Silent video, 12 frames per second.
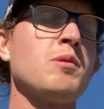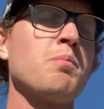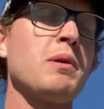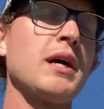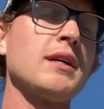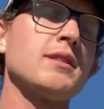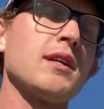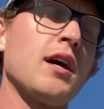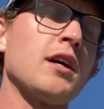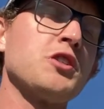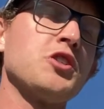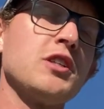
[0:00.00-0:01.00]
but based
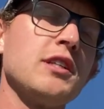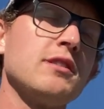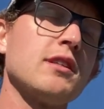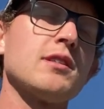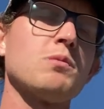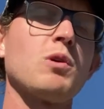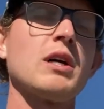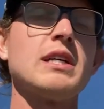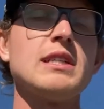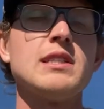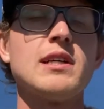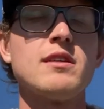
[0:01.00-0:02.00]
on Jesus and what He
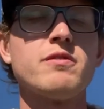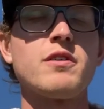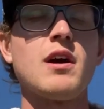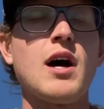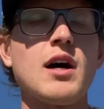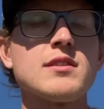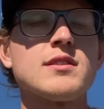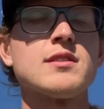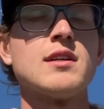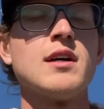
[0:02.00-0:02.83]
did for us.